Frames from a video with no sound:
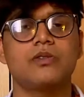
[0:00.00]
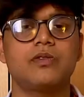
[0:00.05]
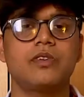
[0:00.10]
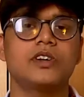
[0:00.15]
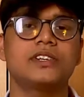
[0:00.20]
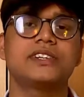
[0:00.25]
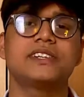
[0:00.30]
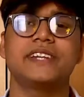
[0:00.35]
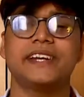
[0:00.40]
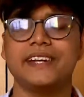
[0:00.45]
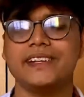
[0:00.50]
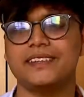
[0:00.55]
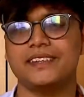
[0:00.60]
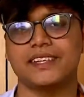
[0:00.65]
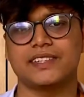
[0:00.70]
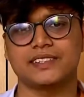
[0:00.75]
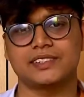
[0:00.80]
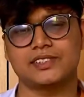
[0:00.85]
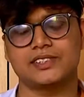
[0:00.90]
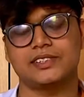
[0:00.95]
for three
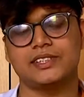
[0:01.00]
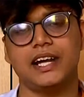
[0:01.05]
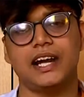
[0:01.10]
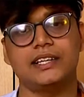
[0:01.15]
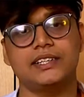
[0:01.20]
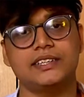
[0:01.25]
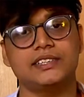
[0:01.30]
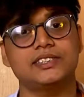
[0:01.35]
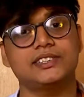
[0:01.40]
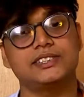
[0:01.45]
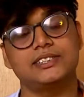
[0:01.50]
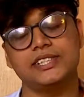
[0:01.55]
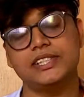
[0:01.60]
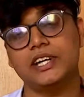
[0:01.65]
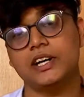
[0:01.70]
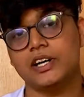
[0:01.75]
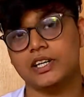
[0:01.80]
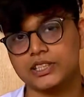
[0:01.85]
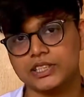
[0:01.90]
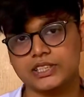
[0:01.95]
things, that is the
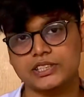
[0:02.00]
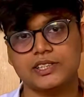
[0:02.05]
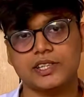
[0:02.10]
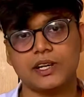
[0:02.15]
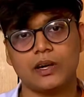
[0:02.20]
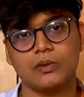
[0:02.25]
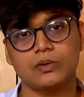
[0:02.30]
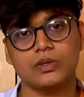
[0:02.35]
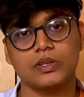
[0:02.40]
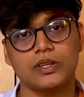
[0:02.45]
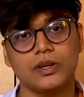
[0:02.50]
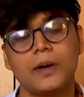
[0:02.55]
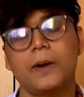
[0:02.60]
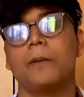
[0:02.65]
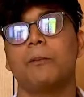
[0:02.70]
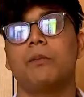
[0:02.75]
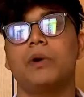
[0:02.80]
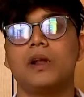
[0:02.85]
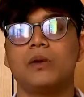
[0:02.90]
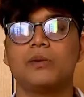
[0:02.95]
heart sound,
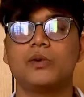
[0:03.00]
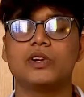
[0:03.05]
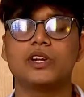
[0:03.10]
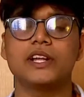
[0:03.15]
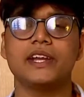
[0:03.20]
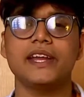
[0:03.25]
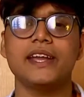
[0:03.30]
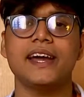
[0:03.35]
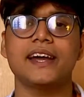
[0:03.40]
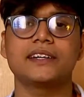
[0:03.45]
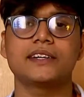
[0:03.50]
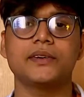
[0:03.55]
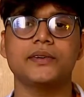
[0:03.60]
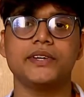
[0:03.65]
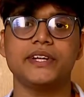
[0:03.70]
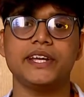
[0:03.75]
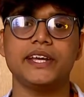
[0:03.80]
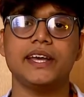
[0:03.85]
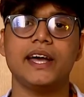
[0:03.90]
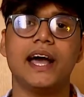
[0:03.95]
pulmonary
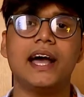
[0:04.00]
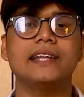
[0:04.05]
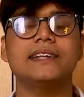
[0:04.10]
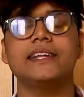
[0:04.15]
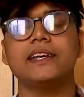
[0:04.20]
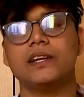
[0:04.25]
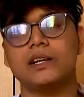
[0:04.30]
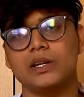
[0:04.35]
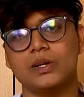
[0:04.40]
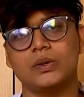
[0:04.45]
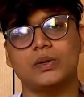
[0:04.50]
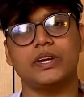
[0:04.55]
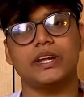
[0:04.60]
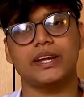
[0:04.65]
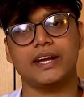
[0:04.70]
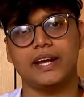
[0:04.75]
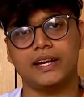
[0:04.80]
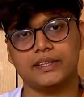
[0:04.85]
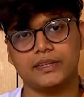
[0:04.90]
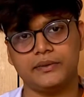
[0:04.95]
activity, and the colonic
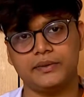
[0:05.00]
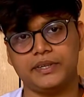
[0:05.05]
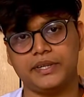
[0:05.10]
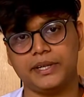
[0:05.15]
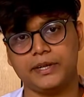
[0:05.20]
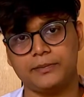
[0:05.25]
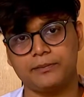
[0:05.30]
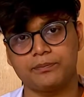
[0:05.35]
activity.